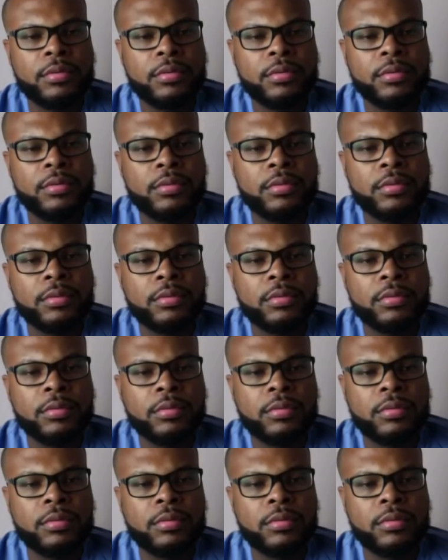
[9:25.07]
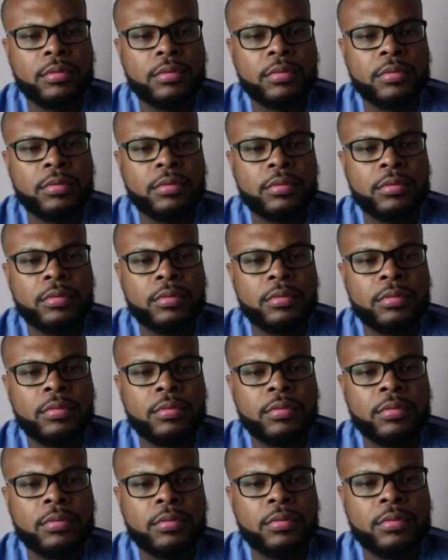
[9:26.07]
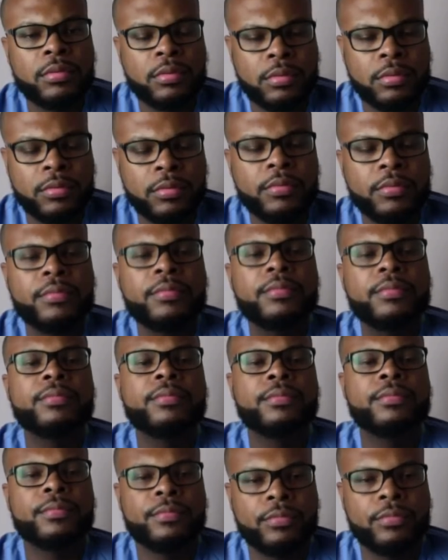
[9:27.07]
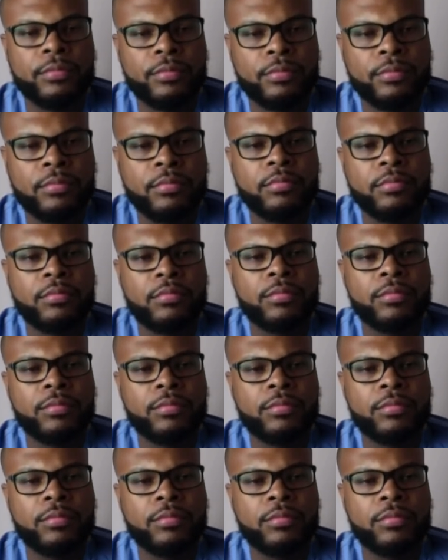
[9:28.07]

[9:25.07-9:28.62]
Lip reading: The person shown says nothing.